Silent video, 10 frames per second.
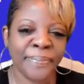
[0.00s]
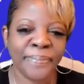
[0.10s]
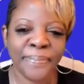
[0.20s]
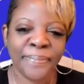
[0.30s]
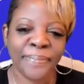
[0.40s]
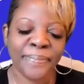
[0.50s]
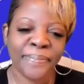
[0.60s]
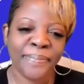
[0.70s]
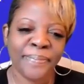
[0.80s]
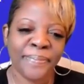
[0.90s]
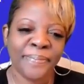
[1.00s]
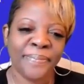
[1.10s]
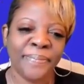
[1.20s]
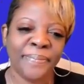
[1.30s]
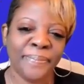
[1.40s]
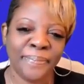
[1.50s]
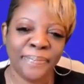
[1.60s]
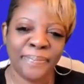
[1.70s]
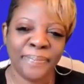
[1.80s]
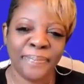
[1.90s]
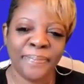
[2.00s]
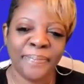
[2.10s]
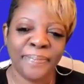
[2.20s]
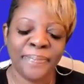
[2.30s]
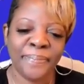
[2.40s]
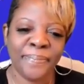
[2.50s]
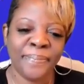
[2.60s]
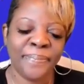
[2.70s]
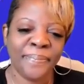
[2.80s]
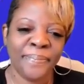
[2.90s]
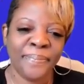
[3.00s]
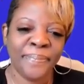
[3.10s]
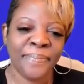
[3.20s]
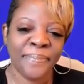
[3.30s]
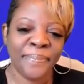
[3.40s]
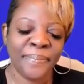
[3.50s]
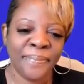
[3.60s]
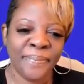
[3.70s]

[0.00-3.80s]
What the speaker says: (not speaking)